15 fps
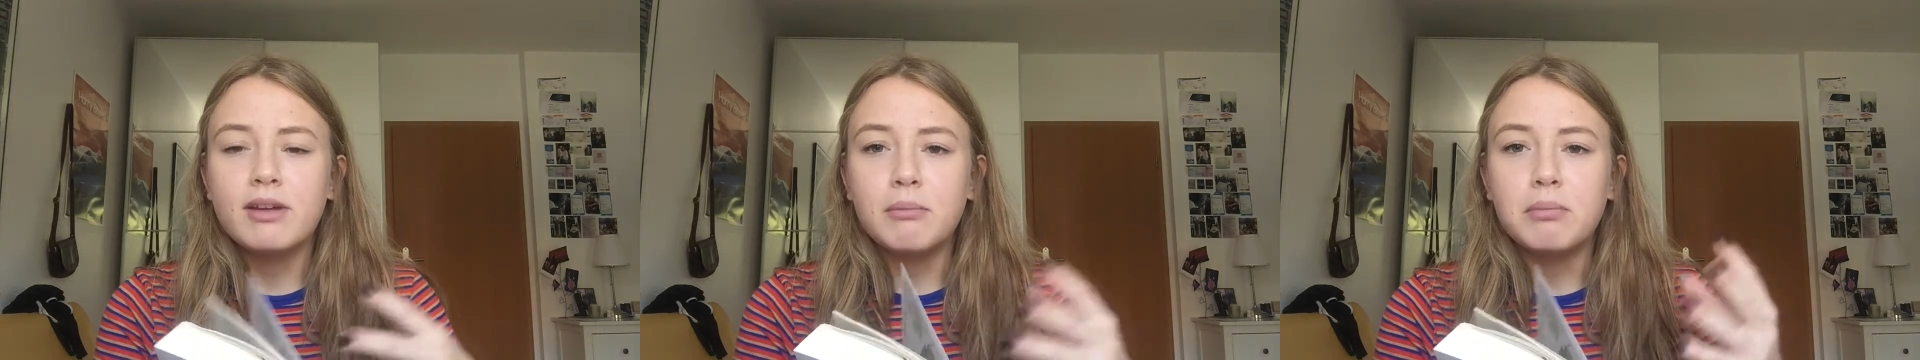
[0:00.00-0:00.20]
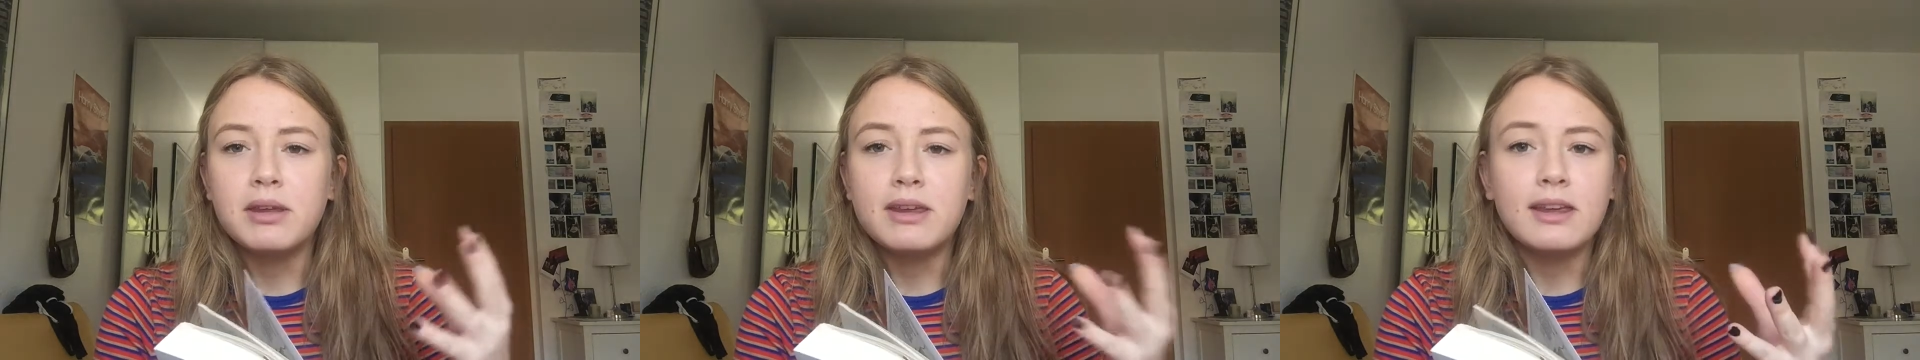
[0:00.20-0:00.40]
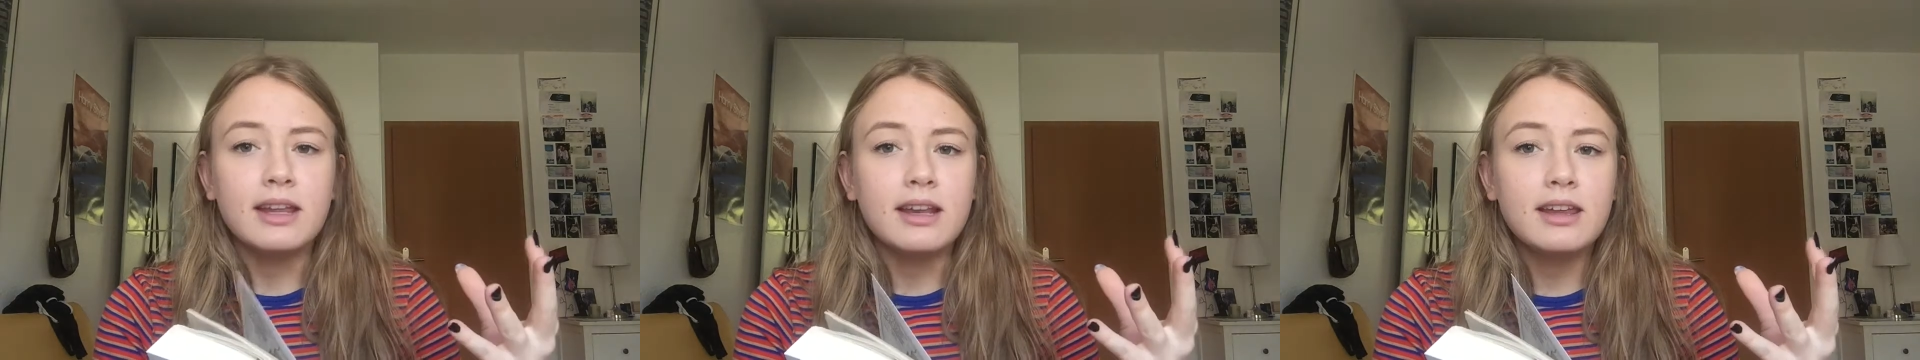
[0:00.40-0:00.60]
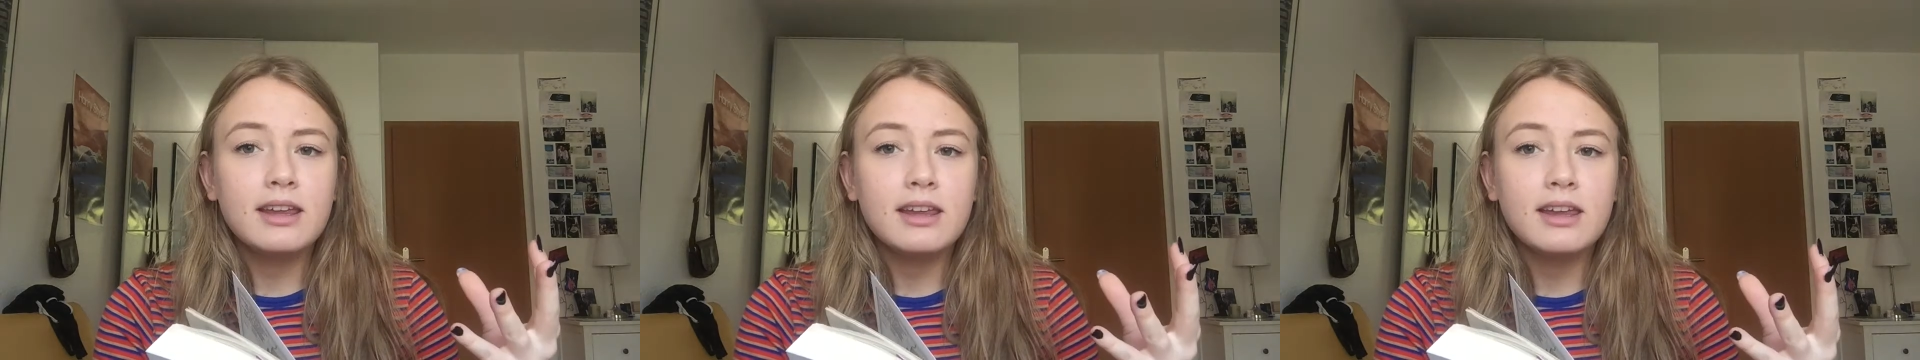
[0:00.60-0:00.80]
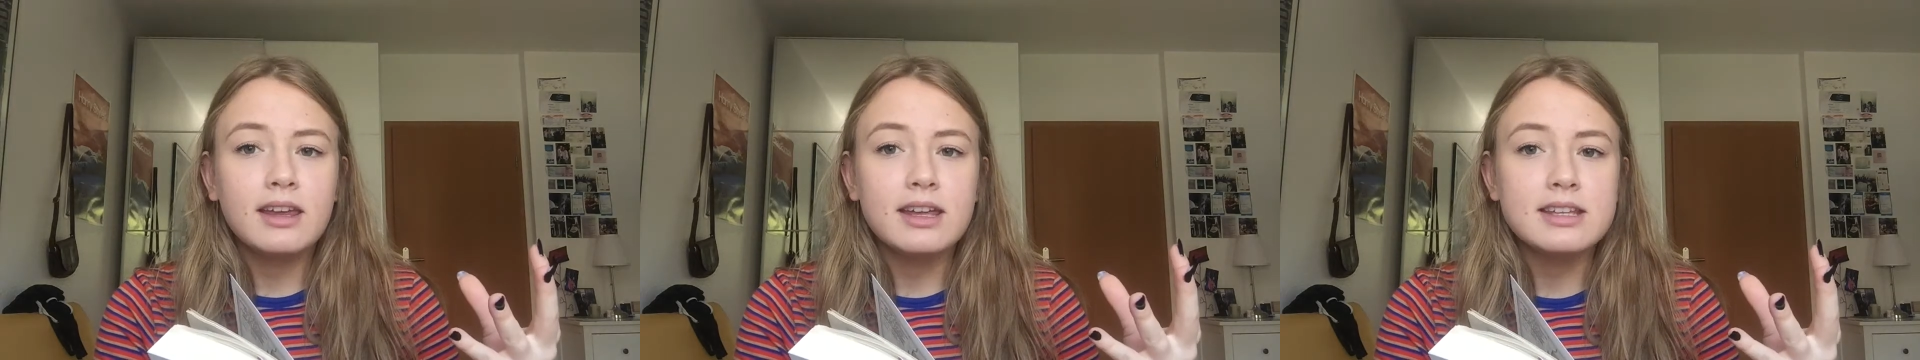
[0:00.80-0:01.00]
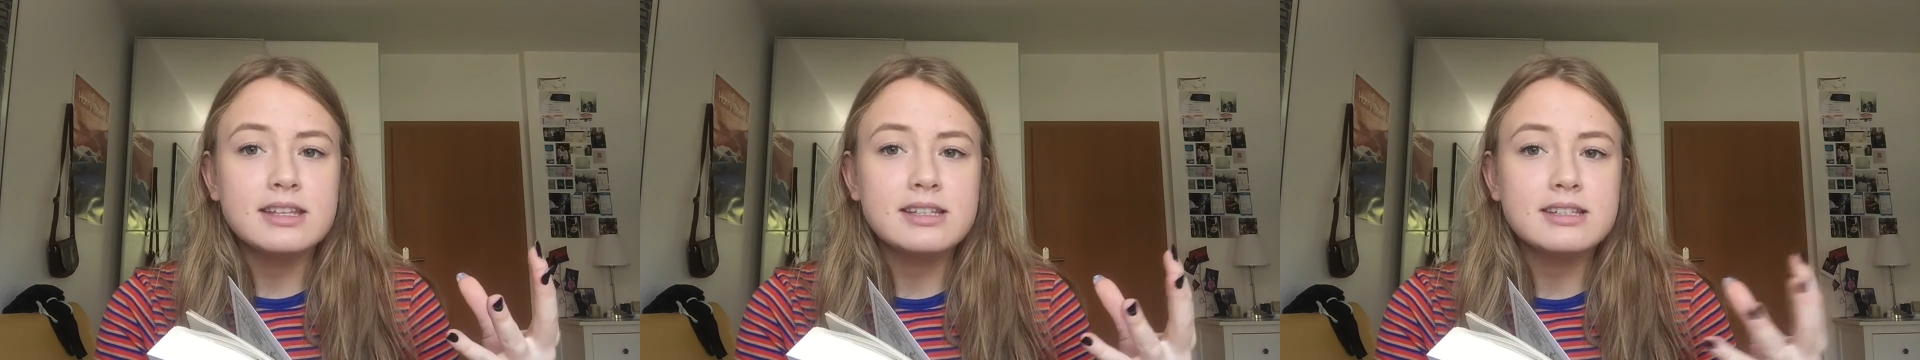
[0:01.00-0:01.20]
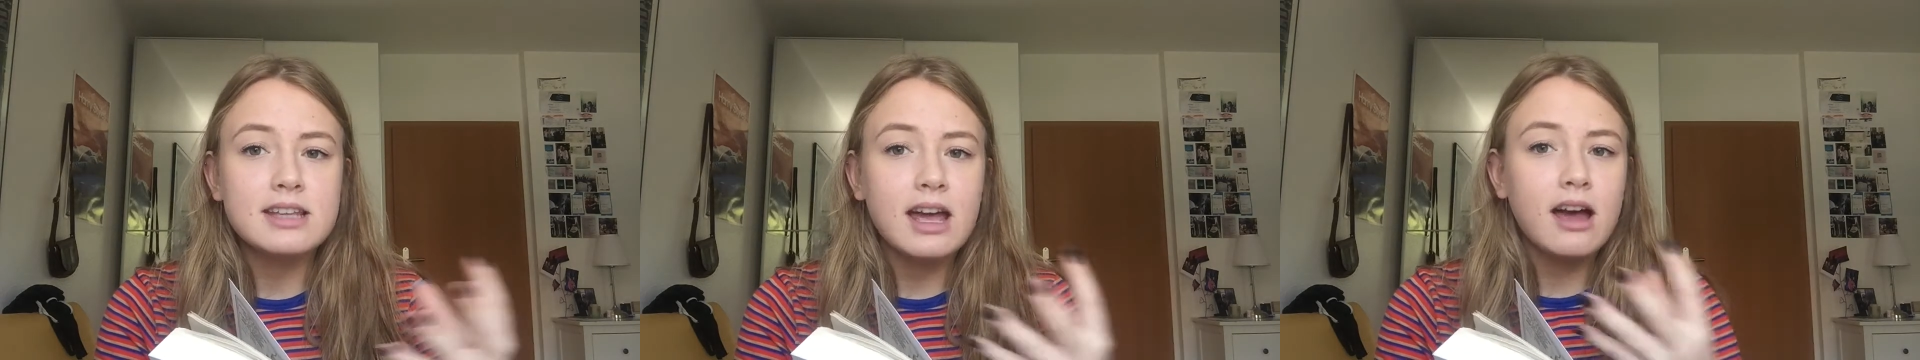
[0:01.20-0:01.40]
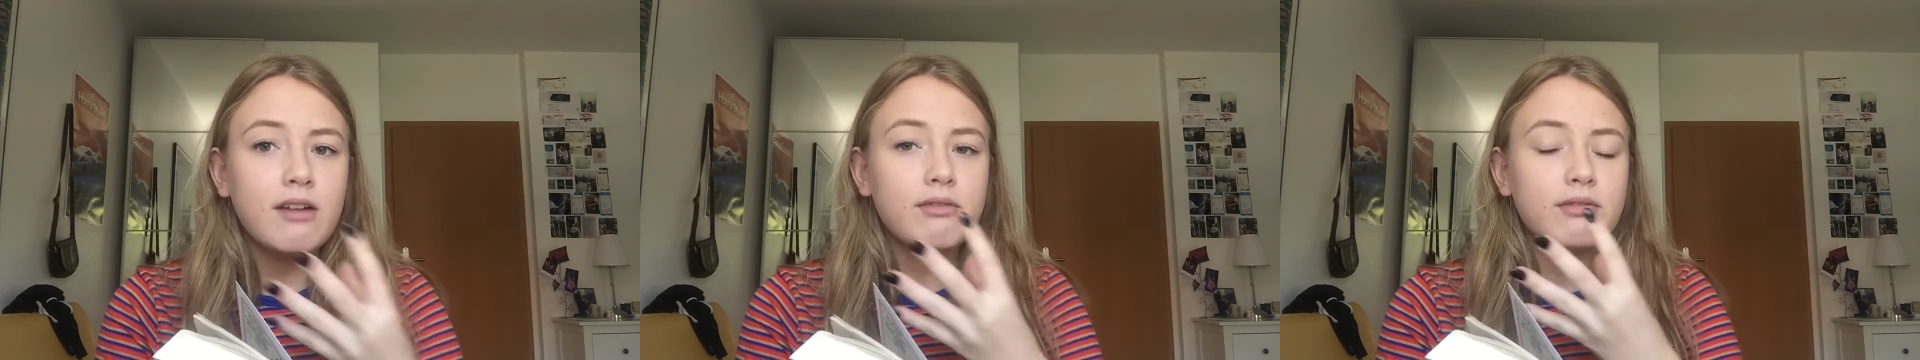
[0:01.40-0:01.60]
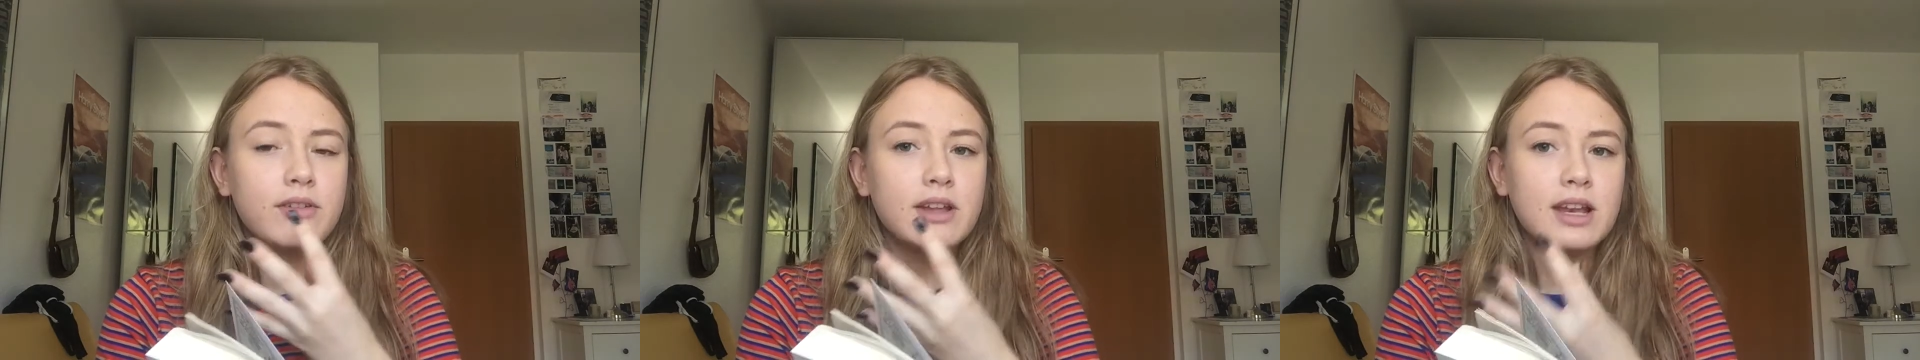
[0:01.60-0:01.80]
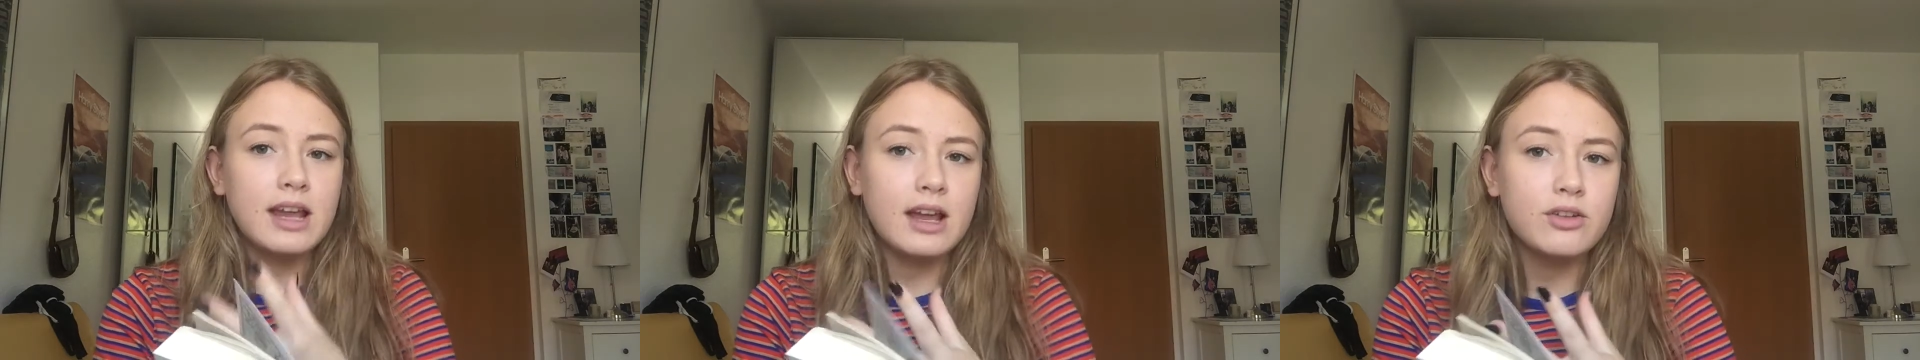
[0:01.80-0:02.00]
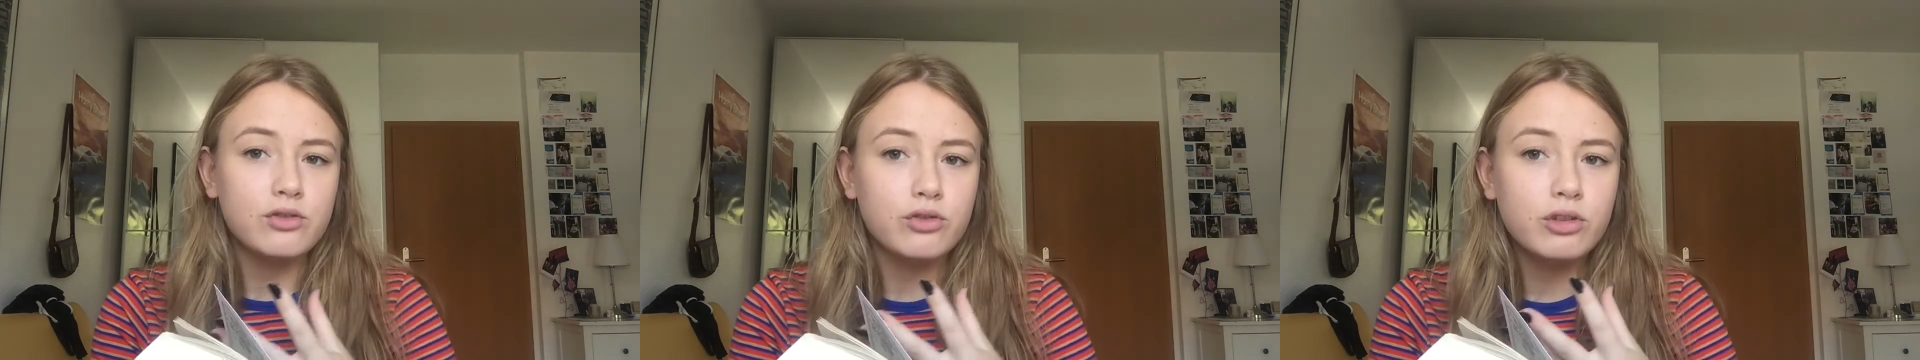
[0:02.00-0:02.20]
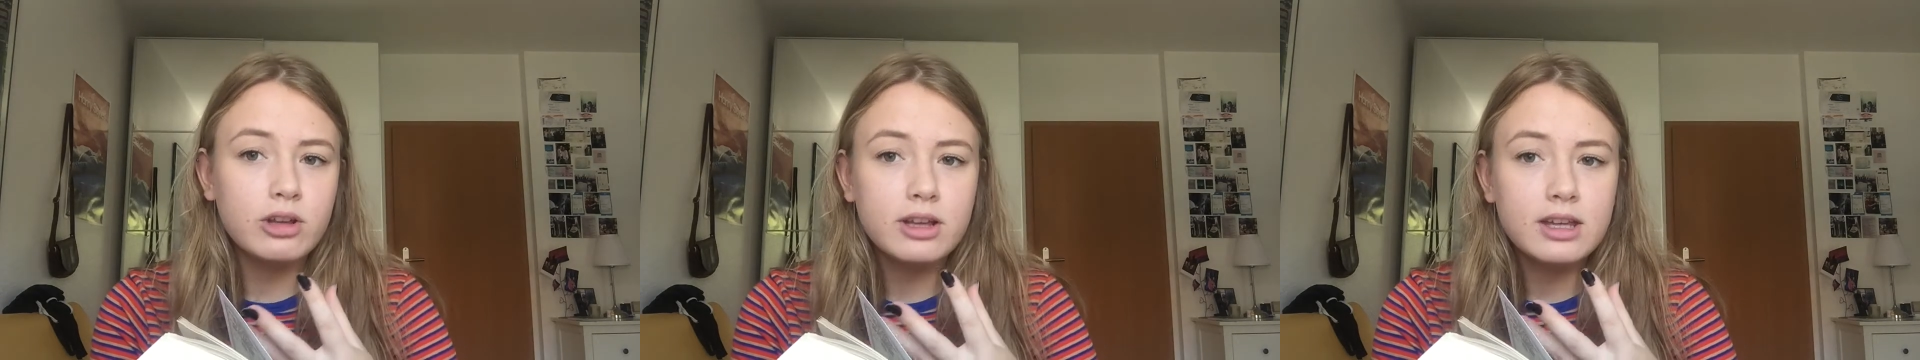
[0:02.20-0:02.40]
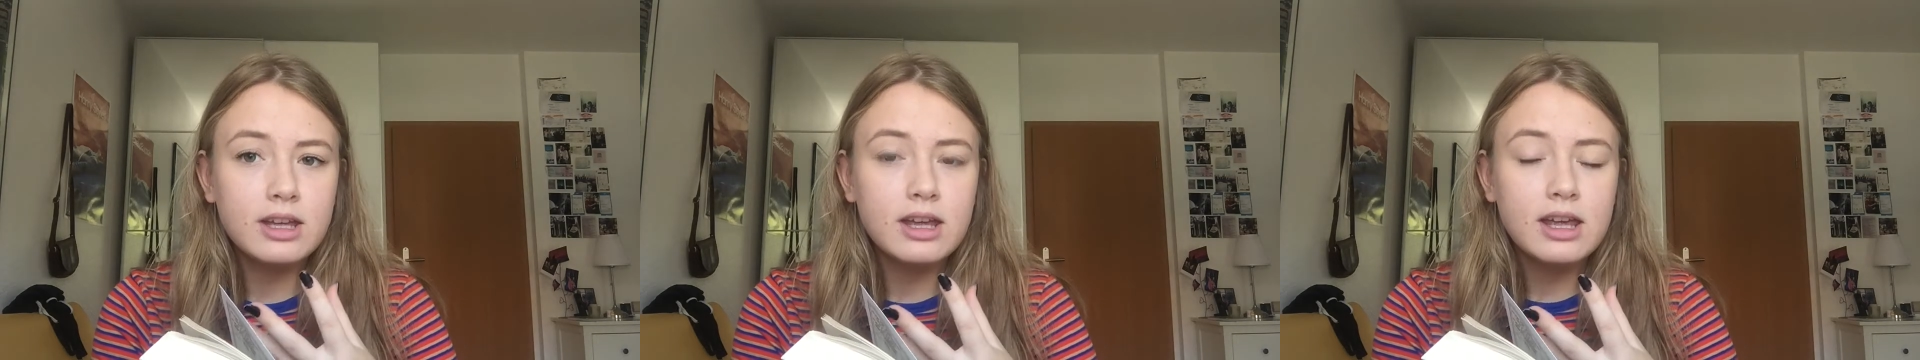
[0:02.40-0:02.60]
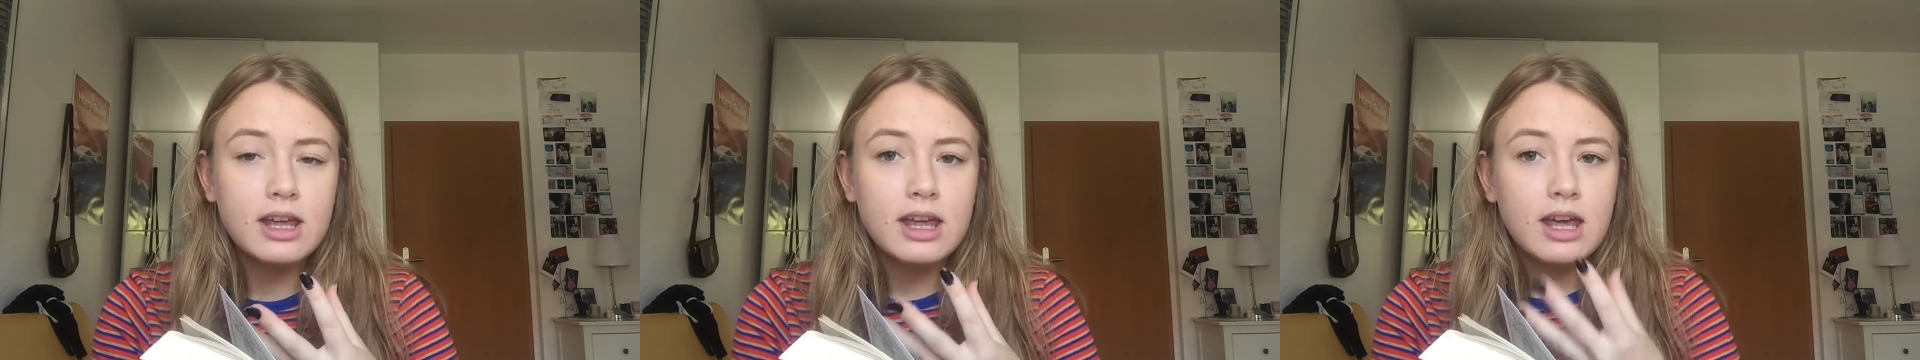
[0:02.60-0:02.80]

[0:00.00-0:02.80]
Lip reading: a beginning and doesn't have an end really.